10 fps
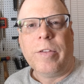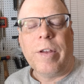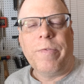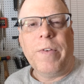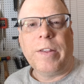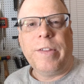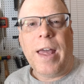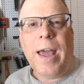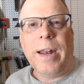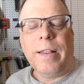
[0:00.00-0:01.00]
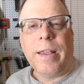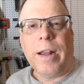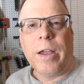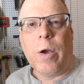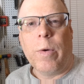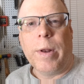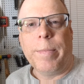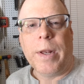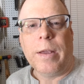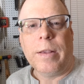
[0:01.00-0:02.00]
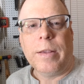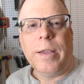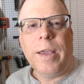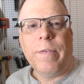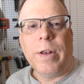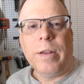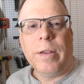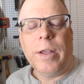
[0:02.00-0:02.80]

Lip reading: So I fix that, and then I go and I'm gonna give it